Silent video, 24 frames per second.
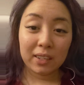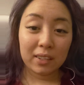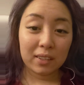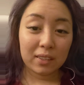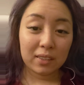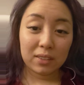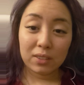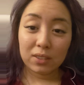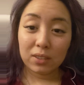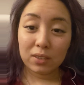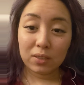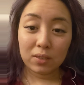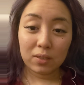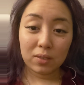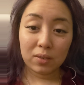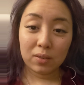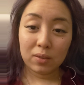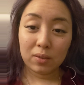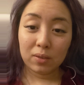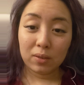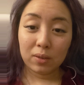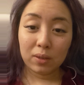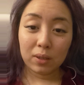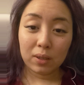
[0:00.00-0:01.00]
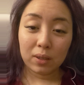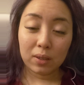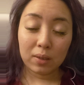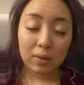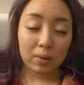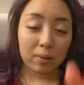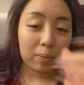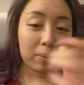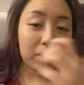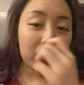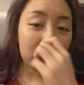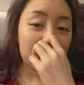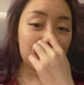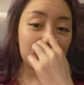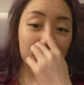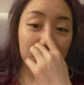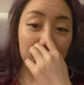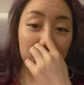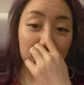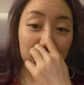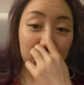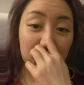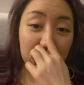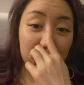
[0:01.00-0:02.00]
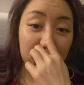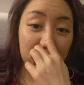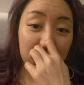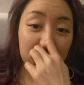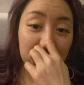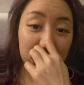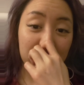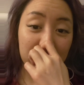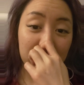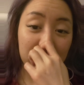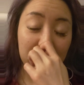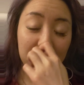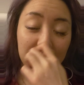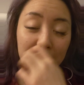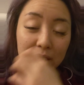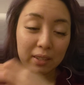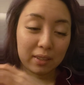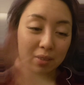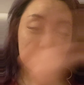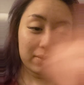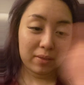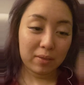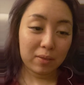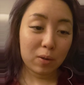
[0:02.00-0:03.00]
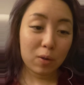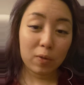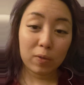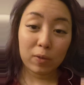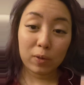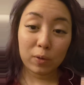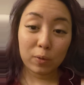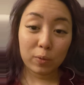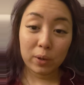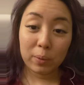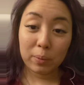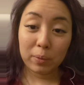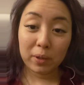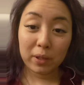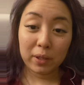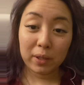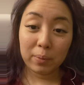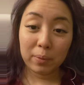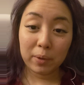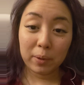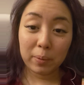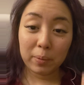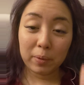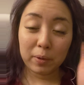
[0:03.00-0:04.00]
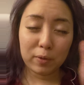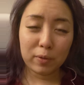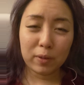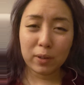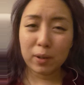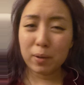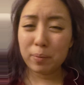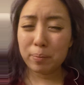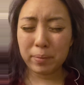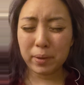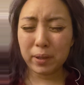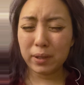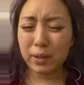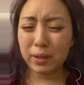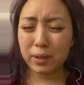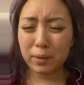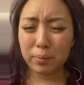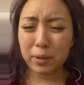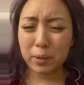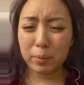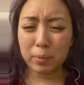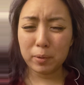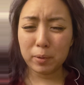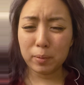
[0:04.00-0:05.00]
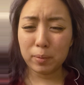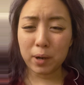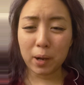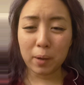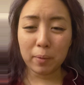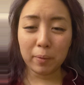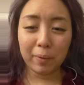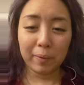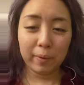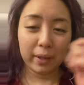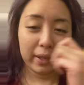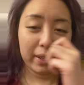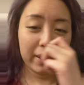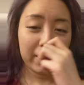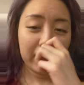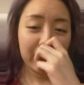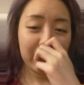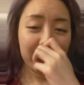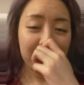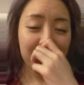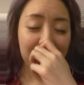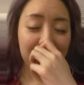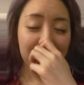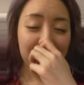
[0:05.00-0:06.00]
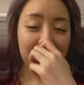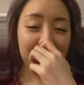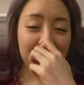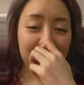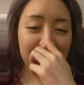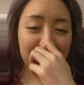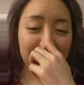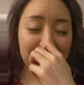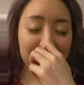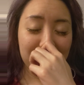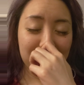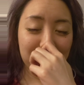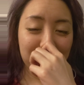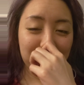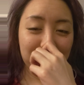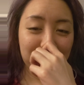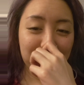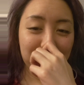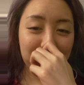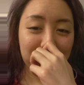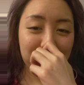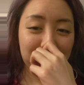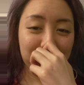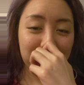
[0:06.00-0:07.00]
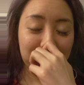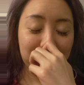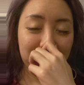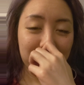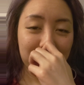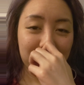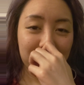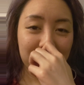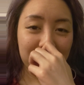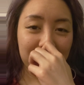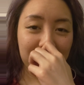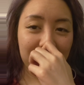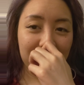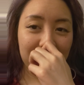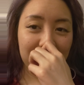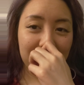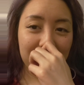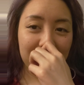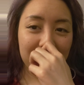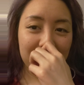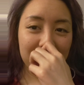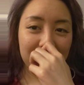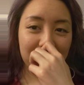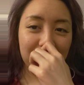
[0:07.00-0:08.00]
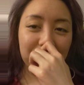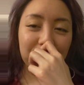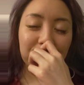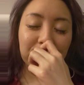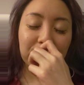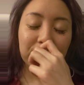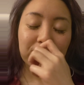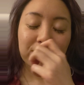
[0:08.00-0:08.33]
it to a bunch of people on the internet, like over 1 million people, over a billion people probably. Um, and